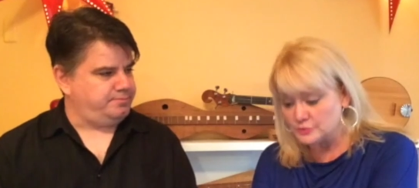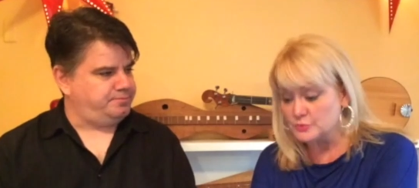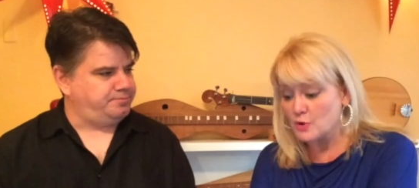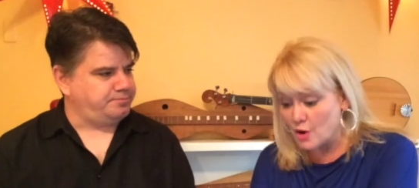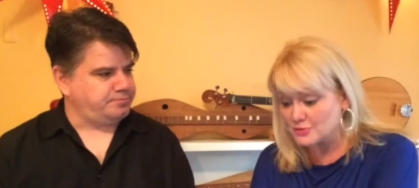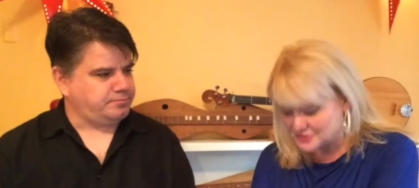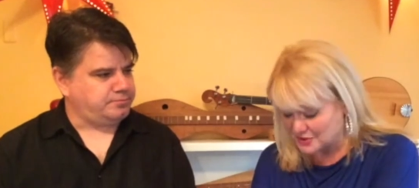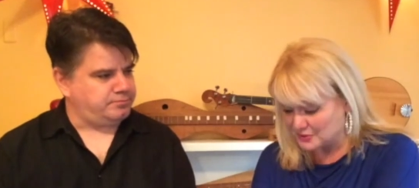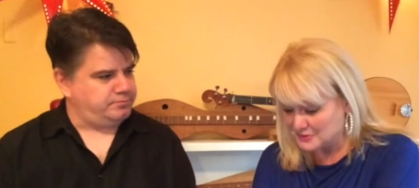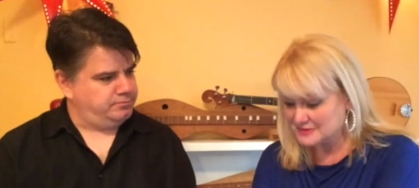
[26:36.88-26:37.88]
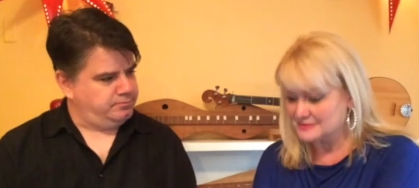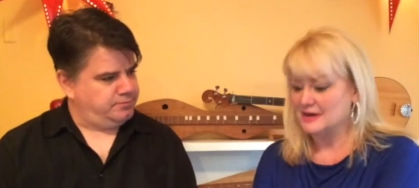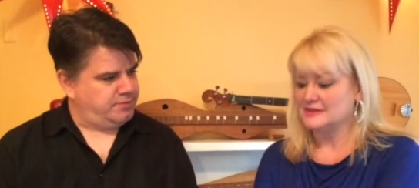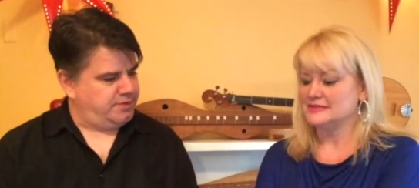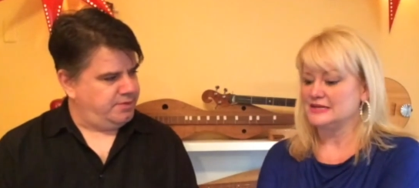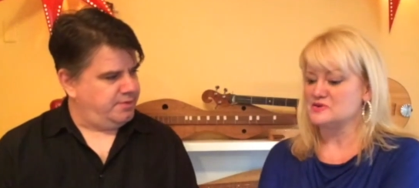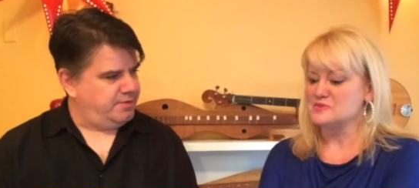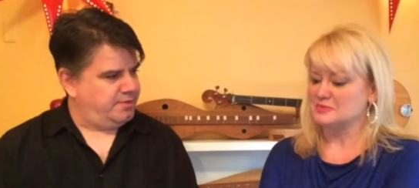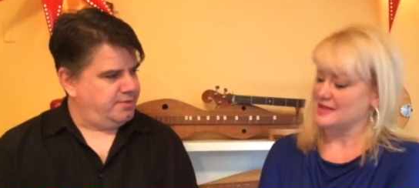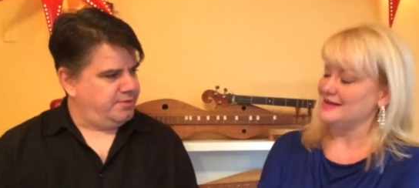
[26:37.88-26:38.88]
Speaker 1: you also got to get on
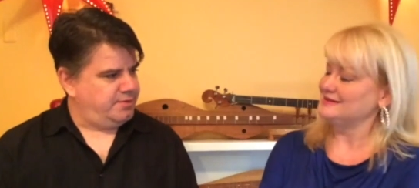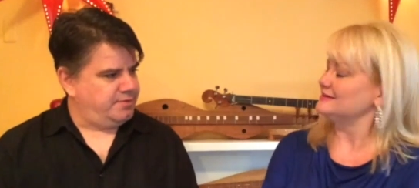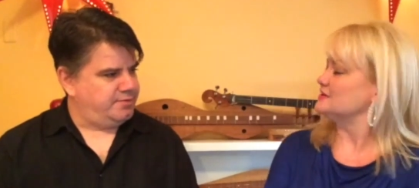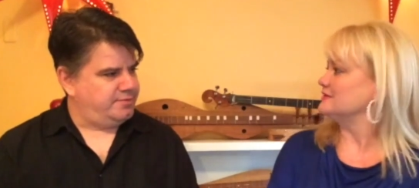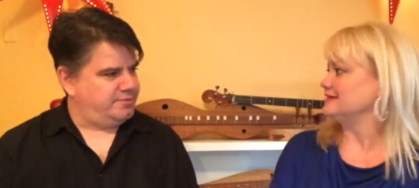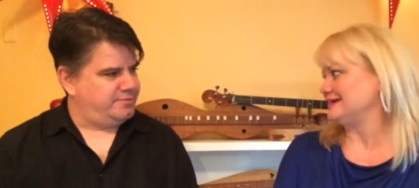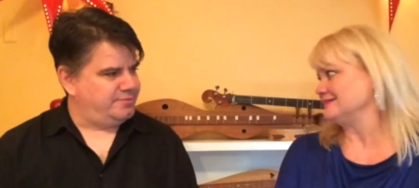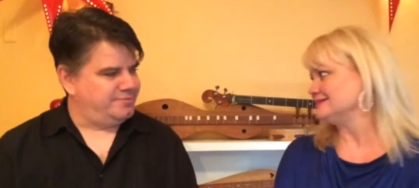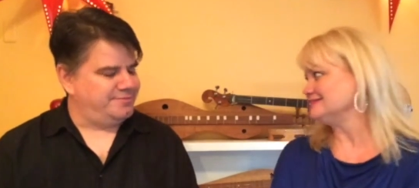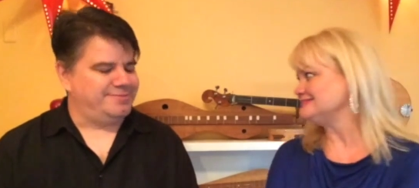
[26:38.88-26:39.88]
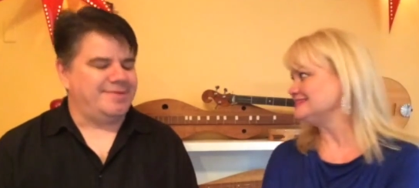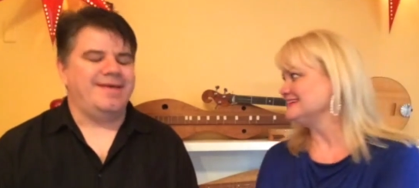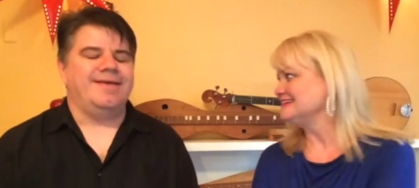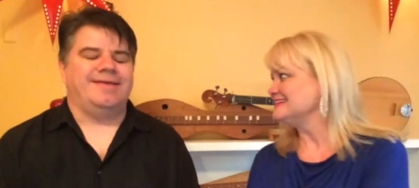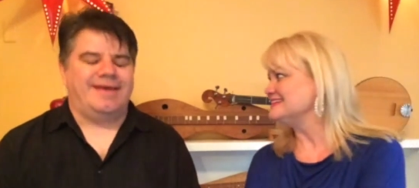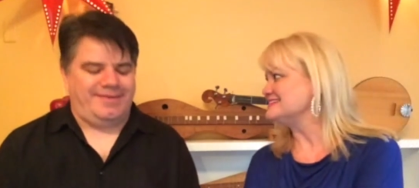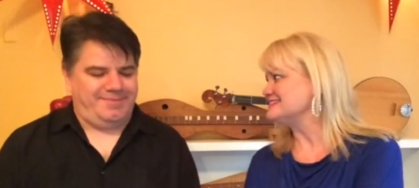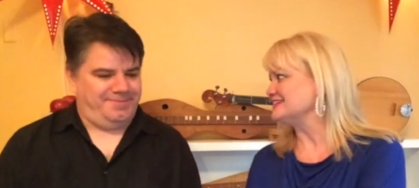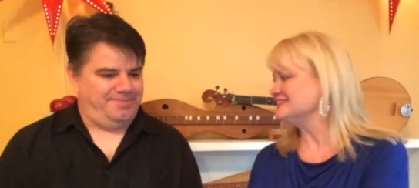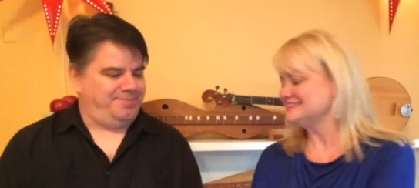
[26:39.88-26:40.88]
a plane and go to England yeah. this
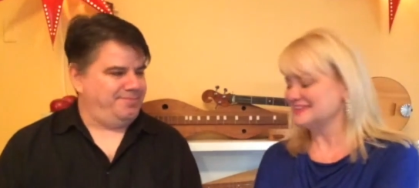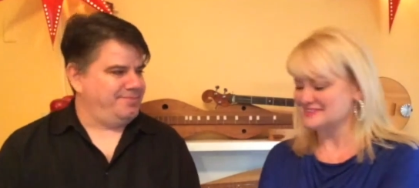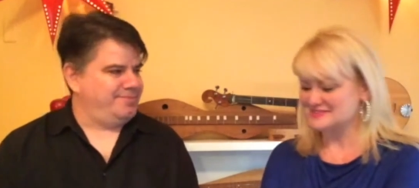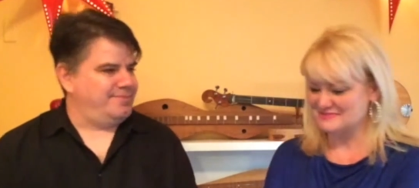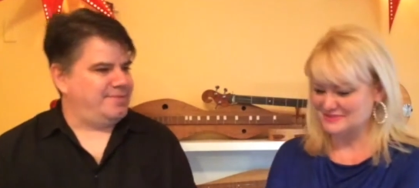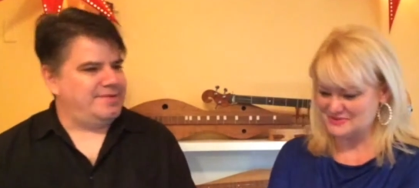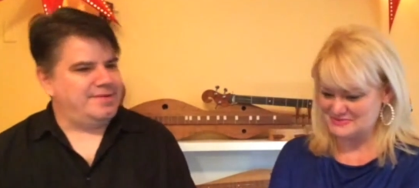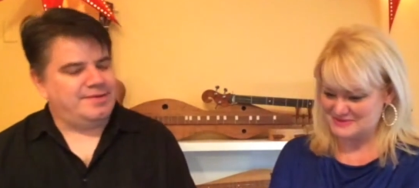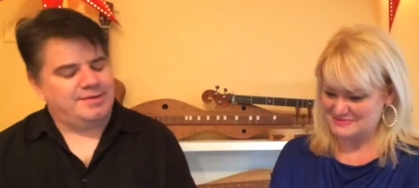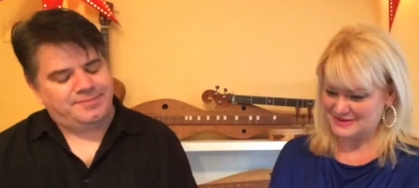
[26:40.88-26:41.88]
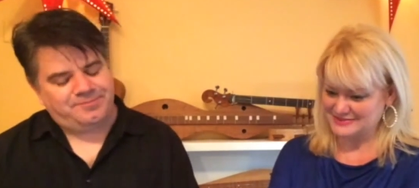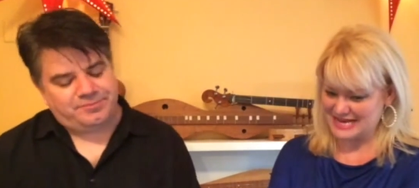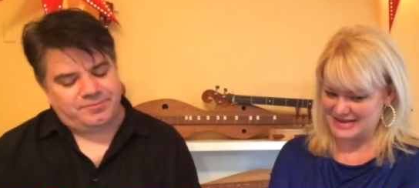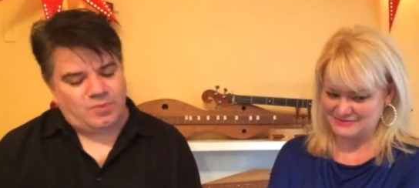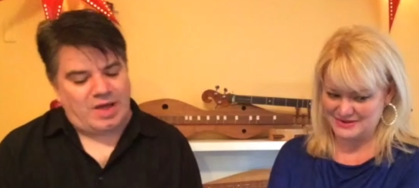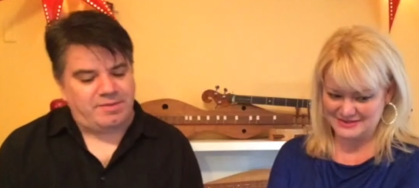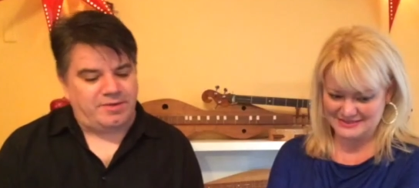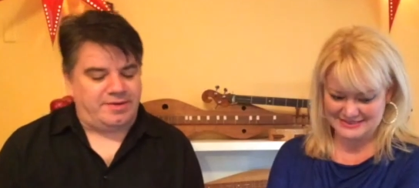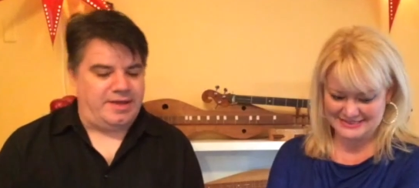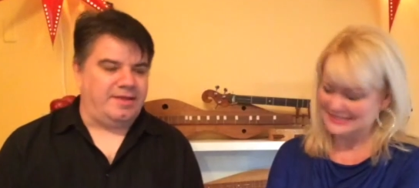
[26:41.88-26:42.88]
year. Tell us a little bit about that. Well, I've
Speaker 2: been
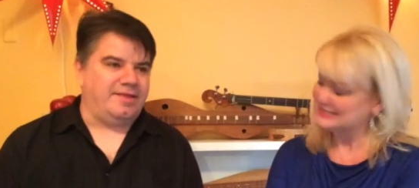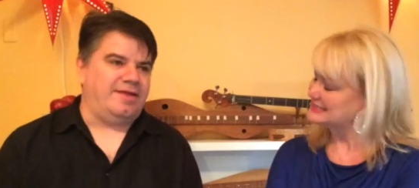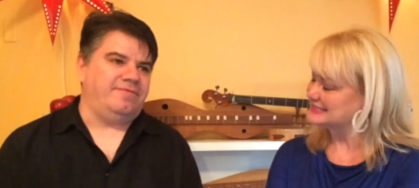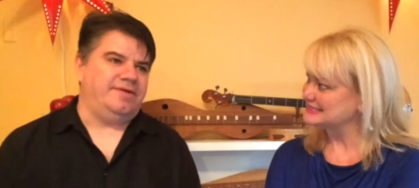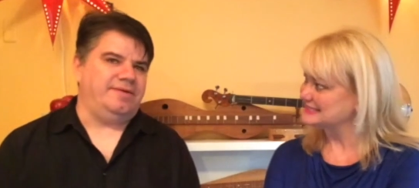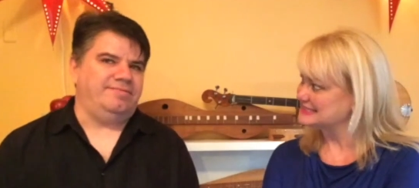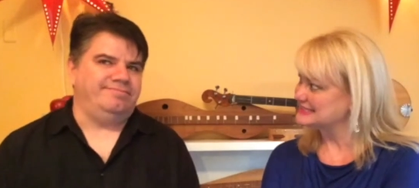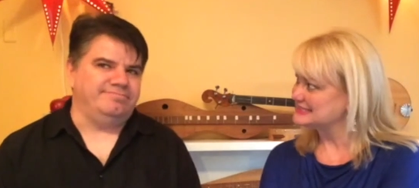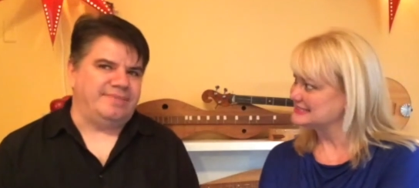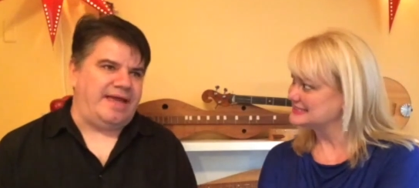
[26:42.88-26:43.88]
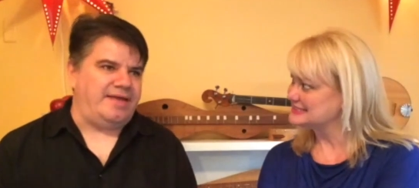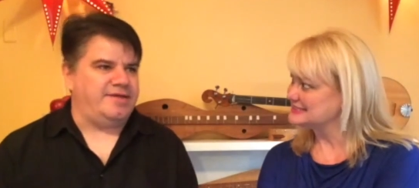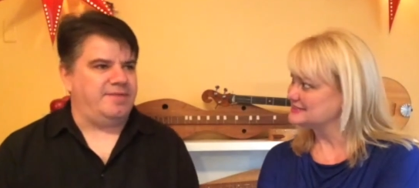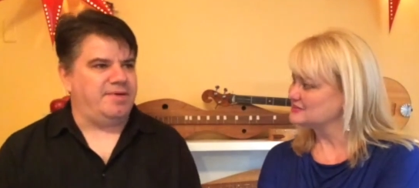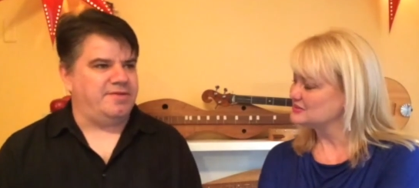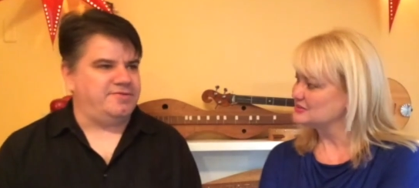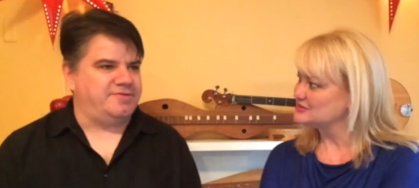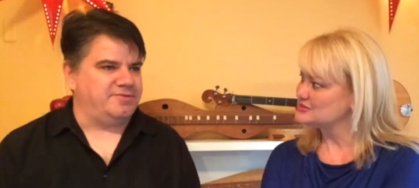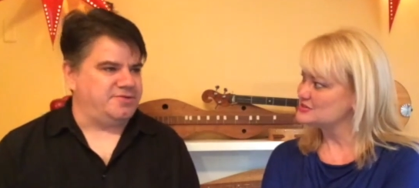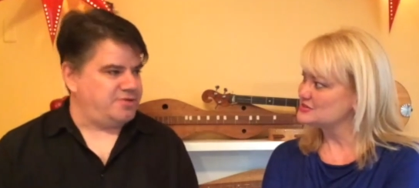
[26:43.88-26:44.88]
going to England every 18
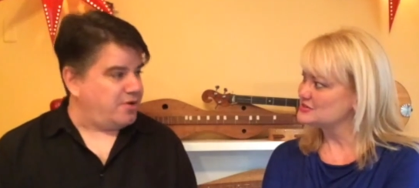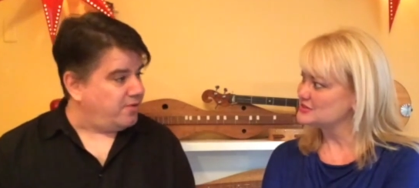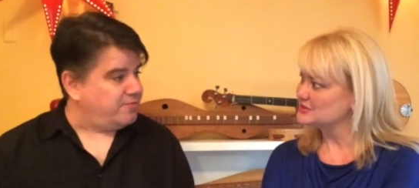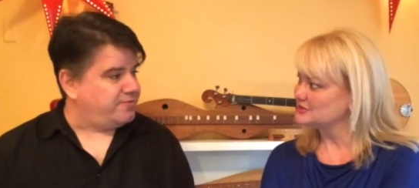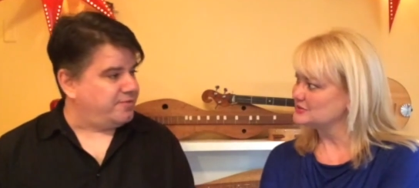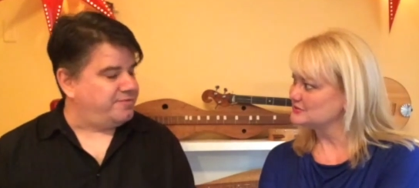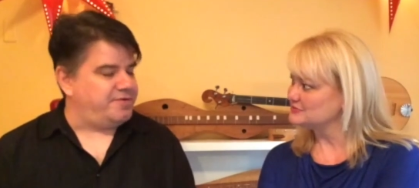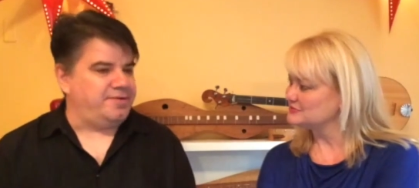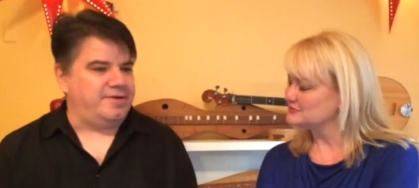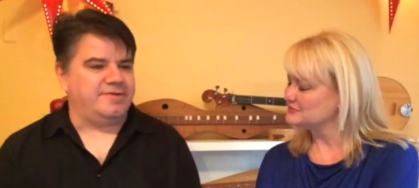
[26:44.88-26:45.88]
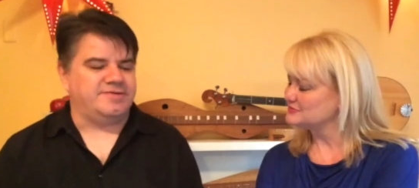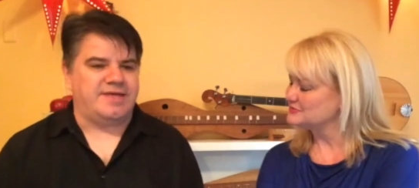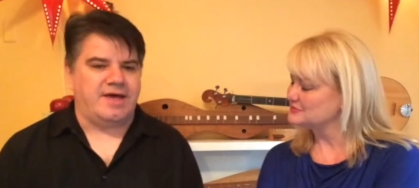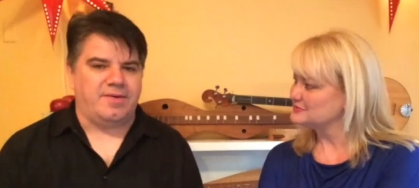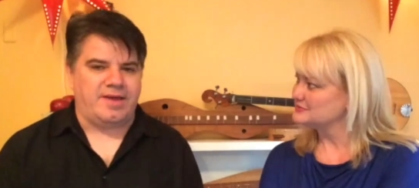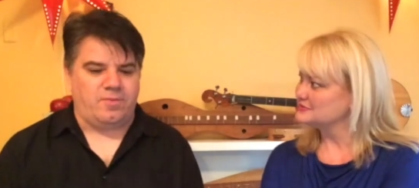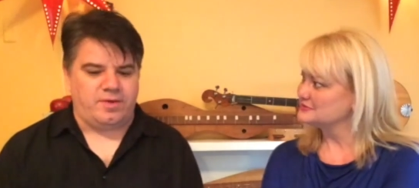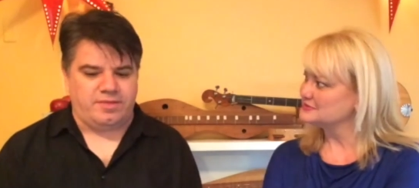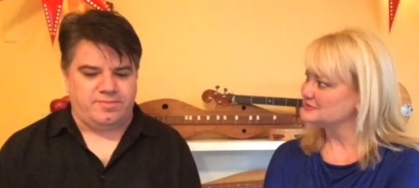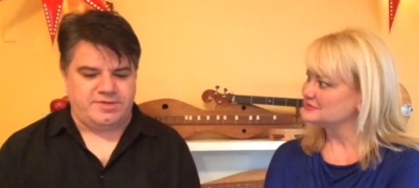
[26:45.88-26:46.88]
months or so for a few years now, and
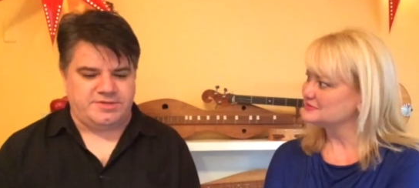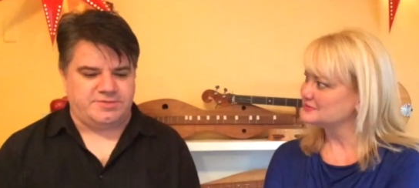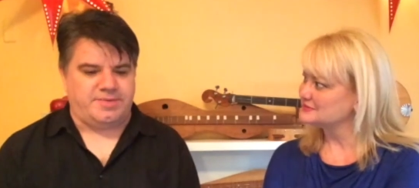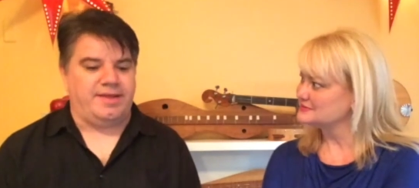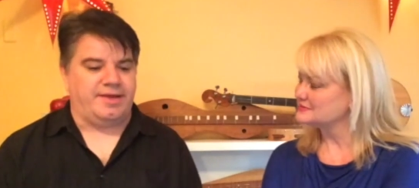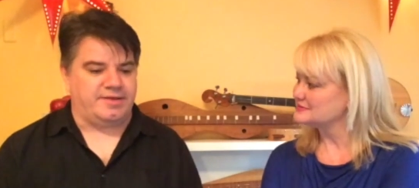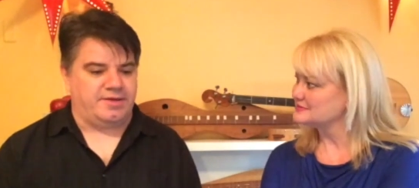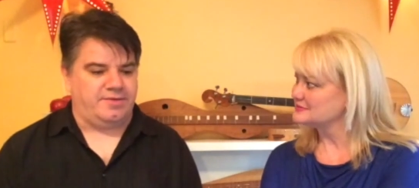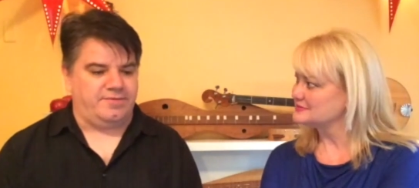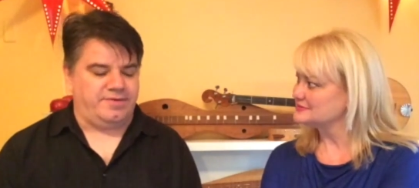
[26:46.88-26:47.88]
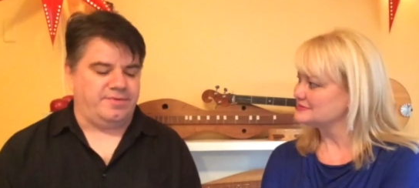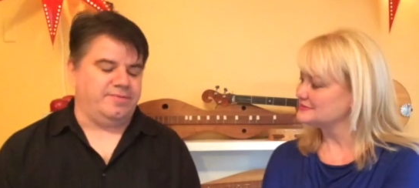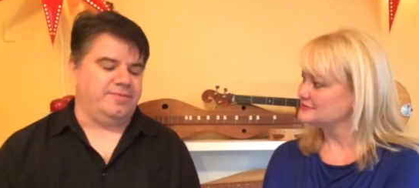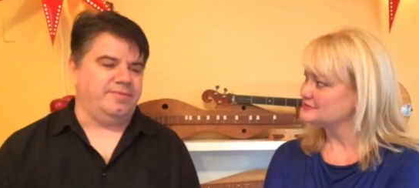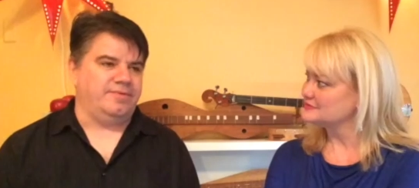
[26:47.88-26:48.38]
one of the reasons why I like to go over there